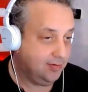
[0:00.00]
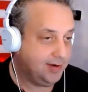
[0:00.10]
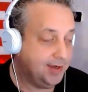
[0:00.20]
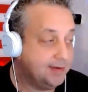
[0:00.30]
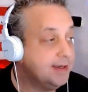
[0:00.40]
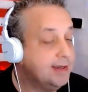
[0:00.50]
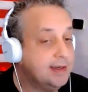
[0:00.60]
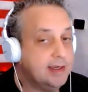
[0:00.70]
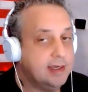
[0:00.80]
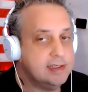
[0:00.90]
Okay.
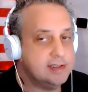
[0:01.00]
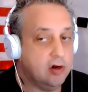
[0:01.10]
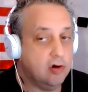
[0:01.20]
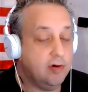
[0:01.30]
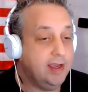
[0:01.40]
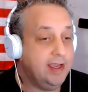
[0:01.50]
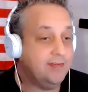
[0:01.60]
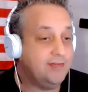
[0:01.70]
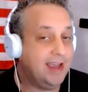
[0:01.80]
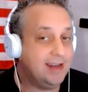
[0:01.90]
So
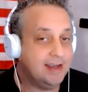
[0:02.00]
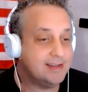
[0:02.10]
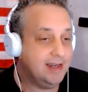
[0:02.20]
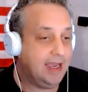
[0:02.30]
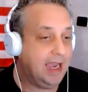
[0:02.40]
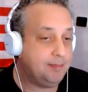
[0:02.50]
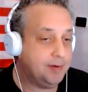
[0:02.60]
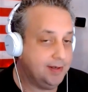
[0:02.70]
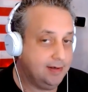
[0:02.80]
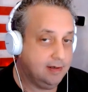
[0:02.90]
if that doesn't
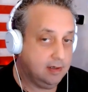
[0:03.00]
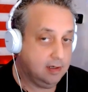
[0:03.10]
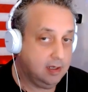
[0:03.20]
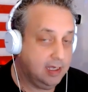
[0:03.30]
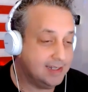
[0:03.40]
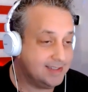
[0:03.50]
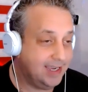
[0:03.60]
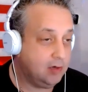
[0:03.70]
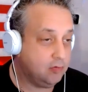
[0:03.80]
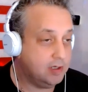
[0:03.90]
happen in a
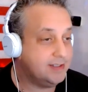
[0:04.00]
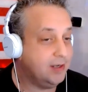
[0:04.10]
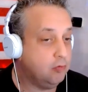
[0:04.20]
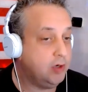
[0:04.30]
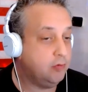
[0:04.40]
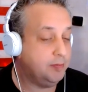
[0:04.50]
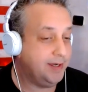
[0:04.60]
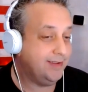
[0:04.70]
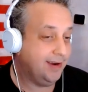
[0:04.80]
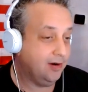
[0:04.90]
sandwich, then we would
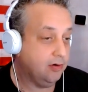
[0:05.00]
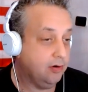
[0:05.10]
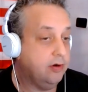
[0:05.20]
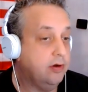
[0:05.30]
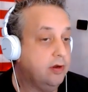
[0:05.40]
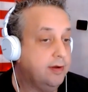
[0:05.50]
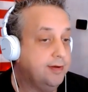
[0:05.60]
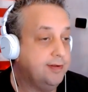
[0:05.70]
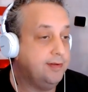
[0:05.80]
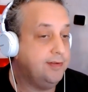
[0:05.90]
be there
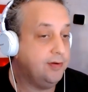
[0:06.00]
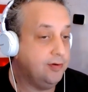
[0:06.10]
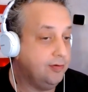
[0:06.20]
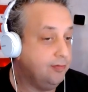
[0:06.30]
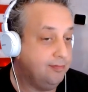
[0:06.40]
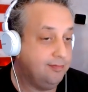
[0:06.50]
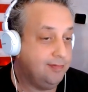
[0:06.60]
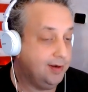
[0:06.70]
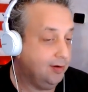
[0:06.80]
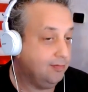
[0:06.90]
to,
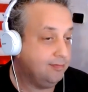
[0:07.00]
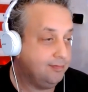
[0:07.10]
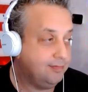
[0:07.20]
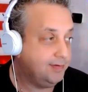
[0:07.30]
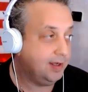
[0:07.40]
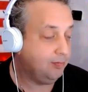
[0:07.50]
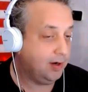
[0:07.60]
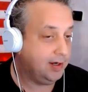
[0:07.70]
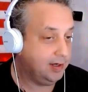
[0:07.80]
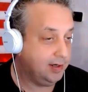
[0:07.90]
you know, step
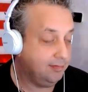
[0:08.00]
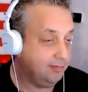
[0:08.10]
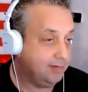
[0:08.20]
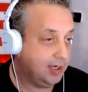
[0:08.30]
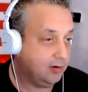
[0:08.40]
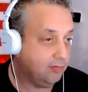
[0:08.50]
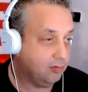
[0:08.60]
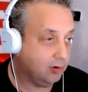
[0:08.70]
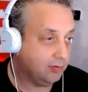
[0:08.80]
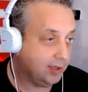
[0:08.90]
right in and take
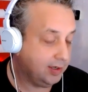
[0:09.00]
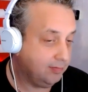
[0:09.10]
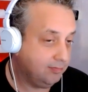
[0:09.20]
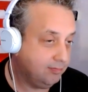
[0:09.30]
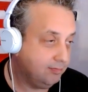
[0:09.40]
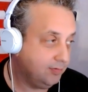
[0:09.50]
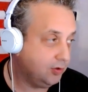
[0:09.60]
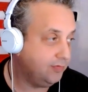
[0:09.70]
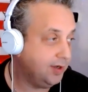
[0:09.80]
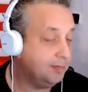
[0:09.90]
over where they
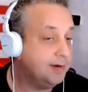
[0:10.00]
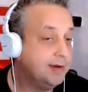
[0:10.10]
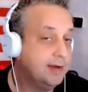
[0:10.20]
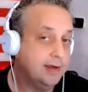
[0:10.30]
goofed up.